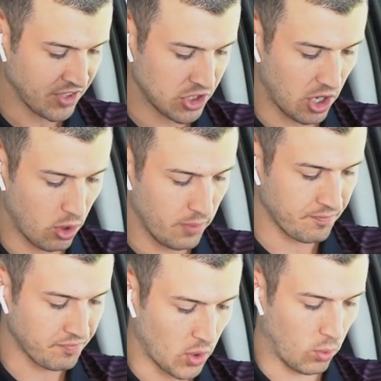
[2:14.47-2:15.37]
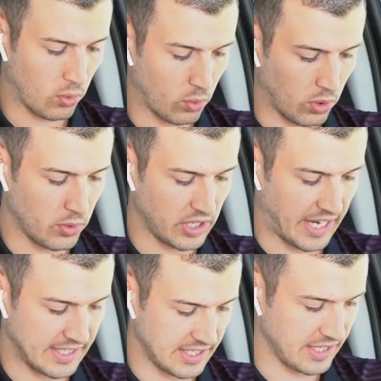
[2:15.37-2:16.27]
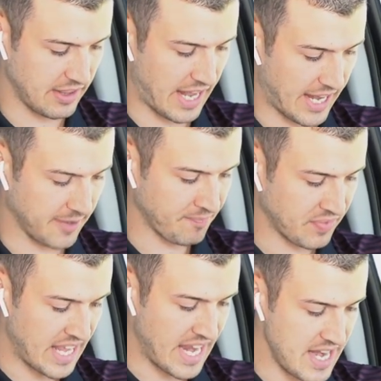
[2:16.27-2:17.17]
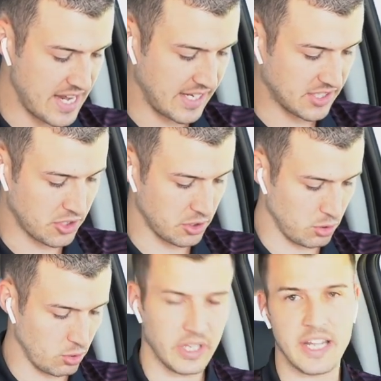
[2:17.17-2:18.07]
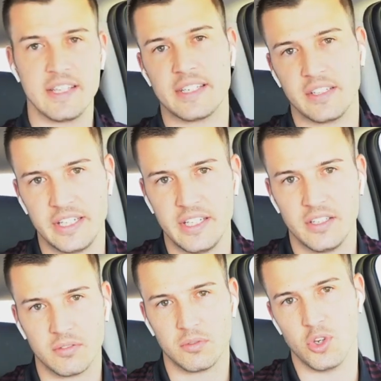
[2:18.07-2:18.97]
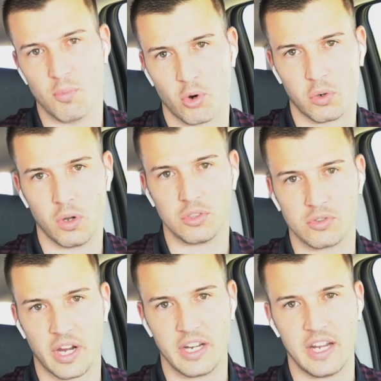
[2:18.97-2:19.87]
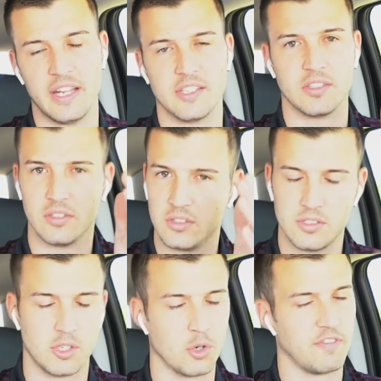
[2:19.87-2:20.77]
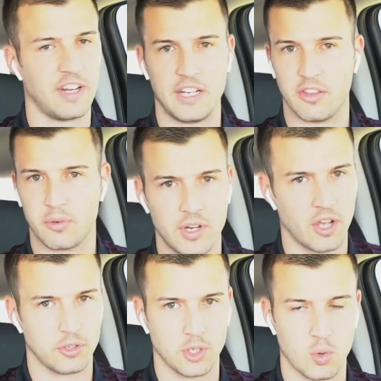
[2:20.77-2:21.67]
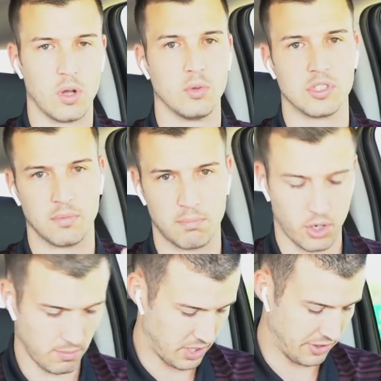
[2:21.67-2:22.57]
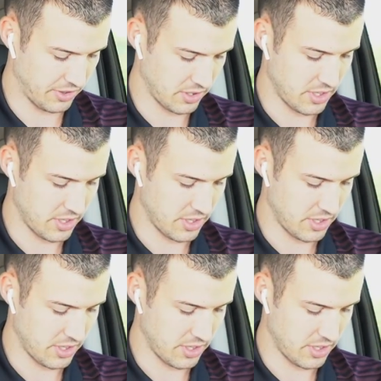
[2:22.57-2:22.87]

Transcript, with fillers: So we're, we're realizing that he needs to instantly do more quotes, right? He needs two hundred fifty to three hundred quotes per month,